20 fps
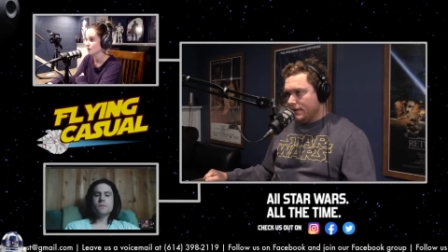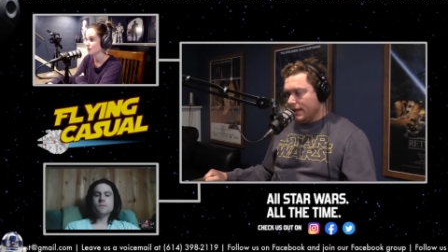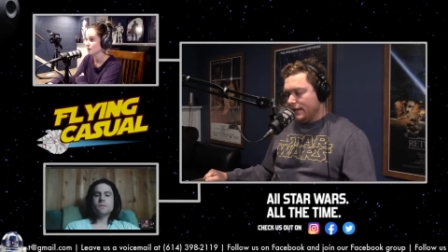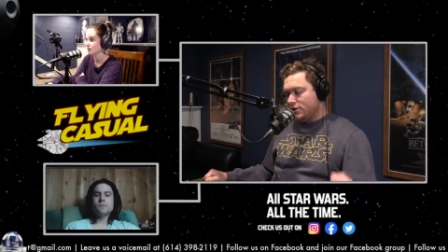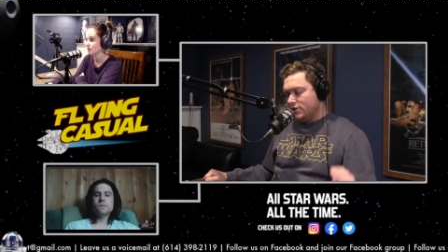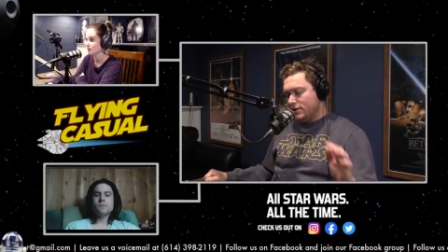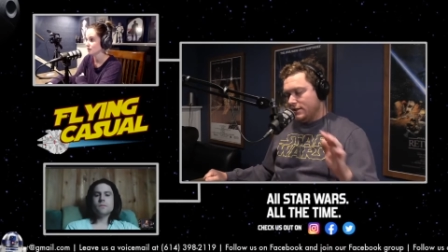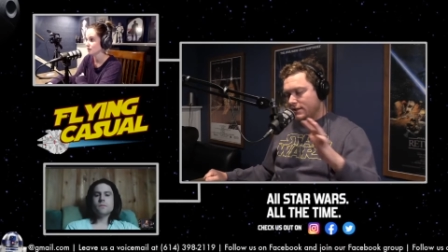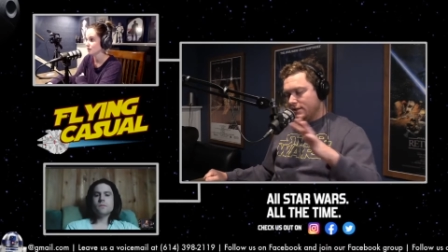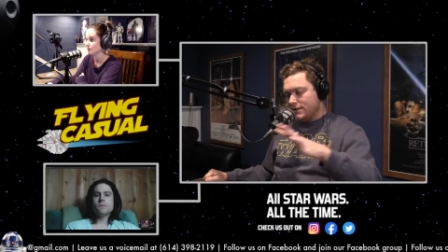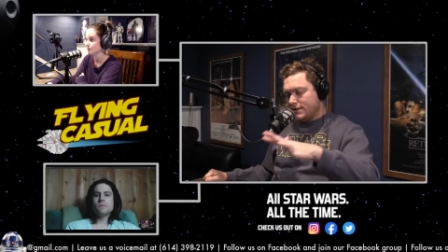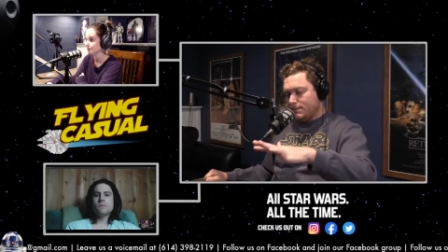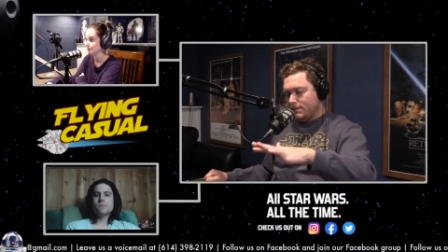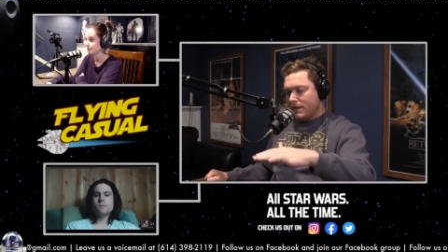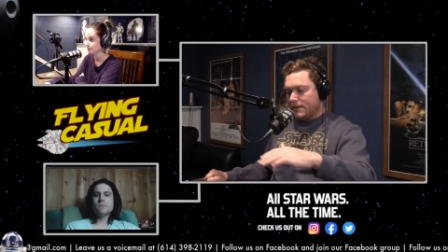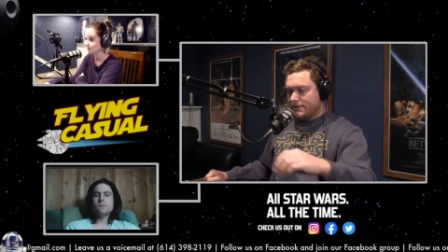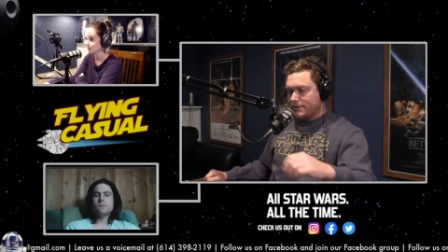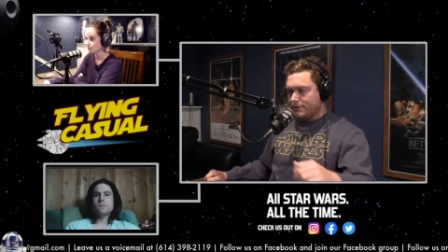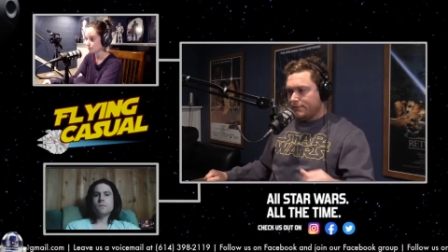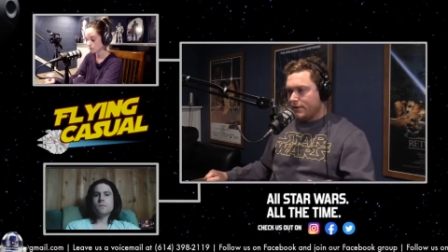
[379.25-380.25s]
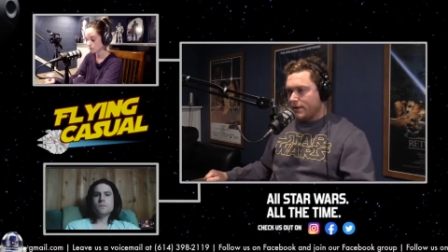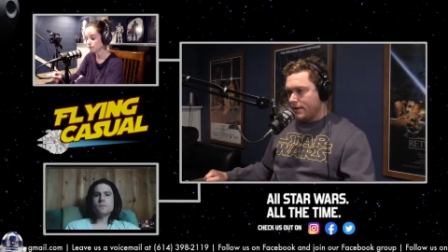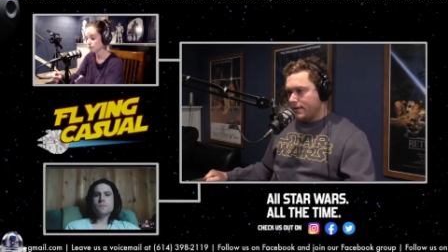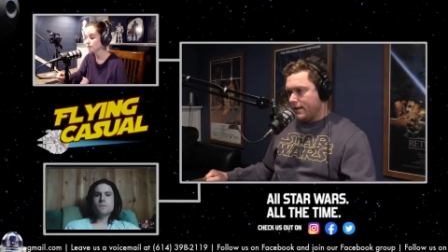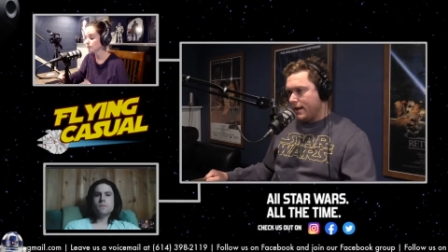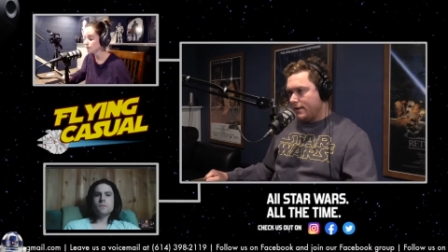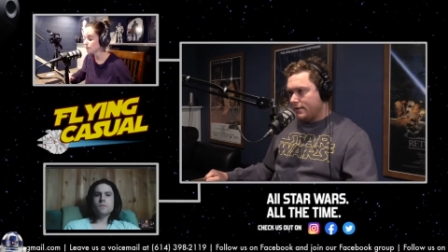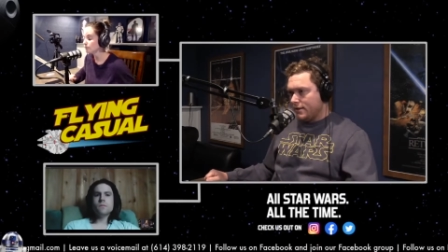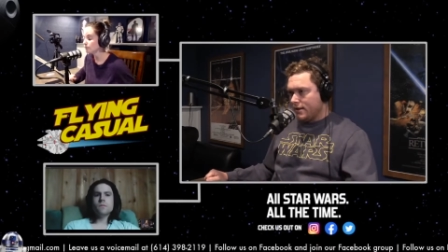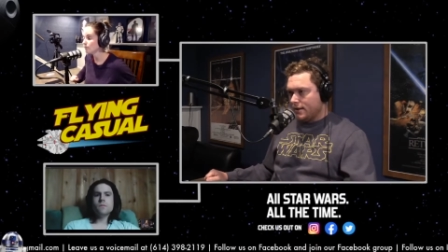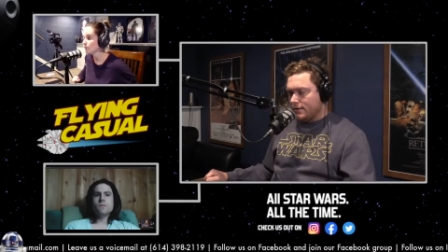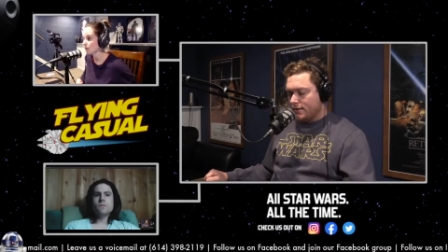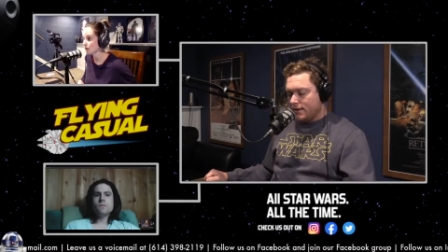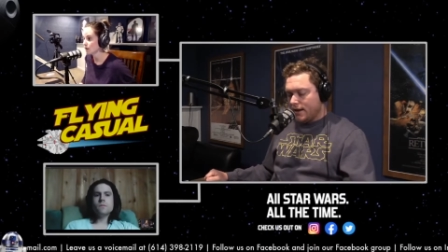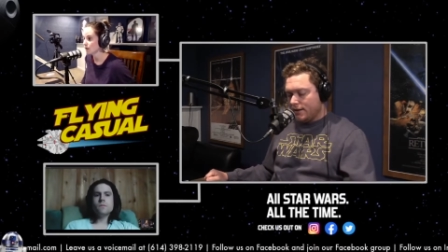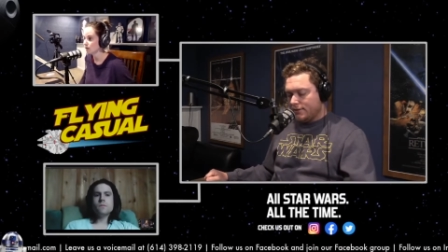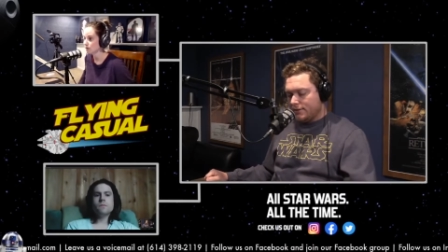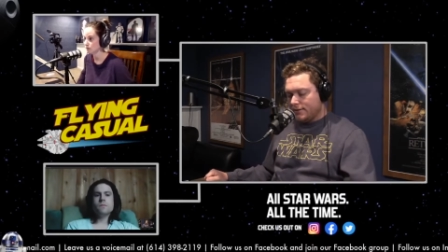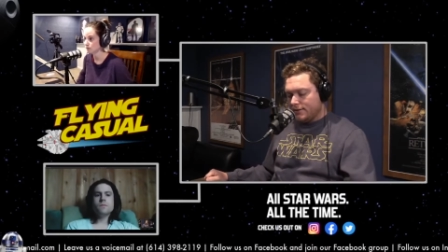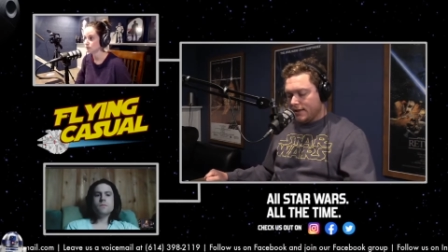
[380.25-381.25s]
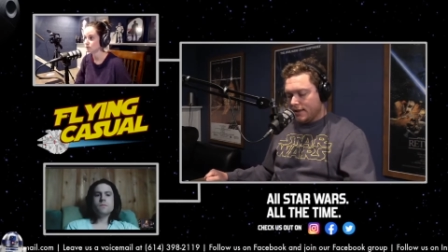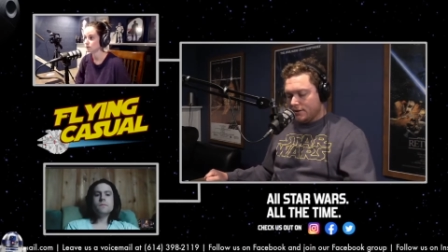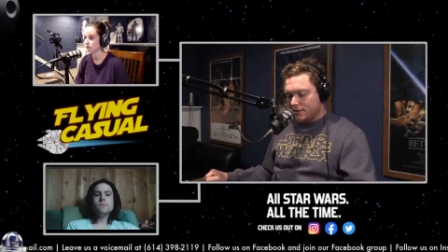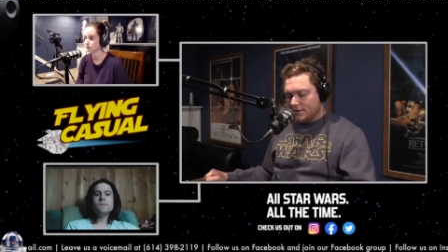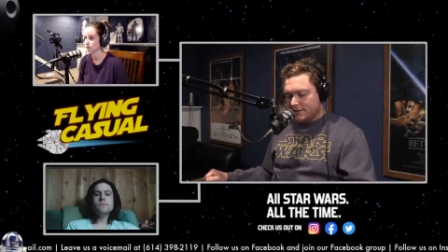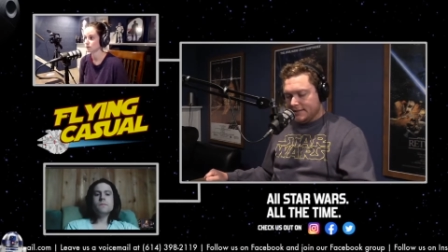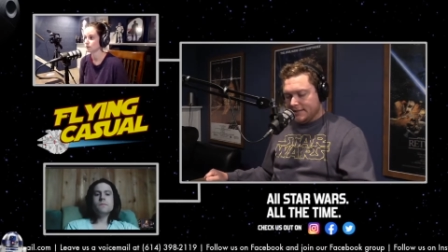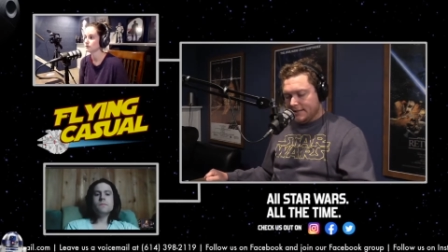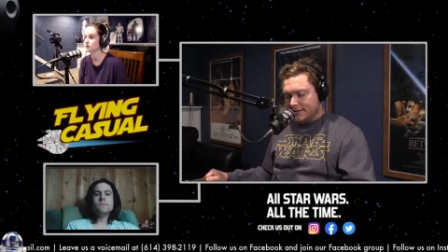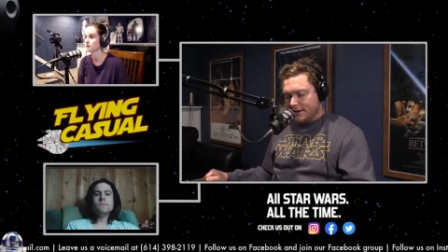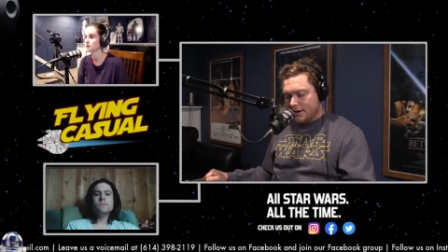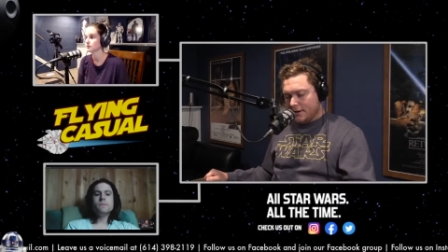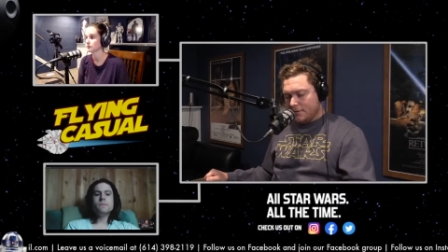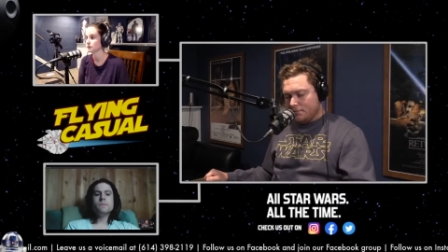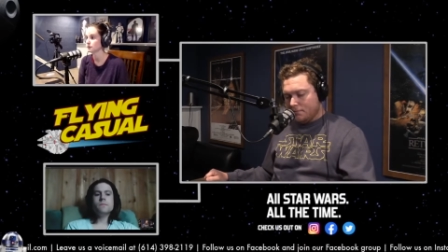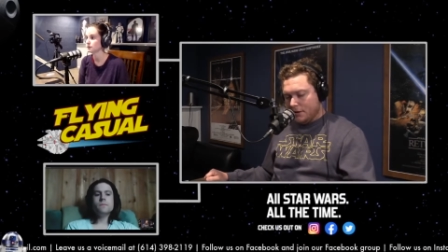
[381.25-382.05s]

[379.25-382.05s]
Yeah, just need to specify that, not the letter T there.